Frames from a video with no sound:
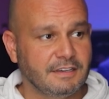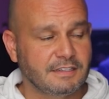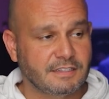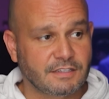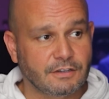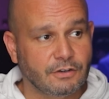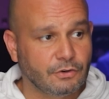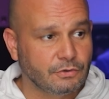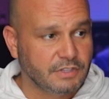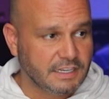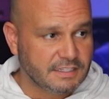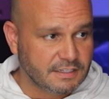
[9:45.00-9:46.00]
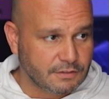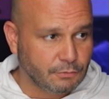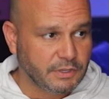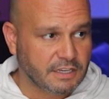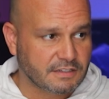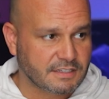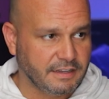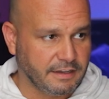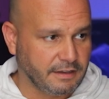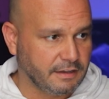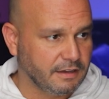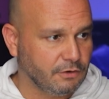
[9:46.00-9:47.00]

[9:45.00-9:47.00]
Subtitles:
So this is the weakest link.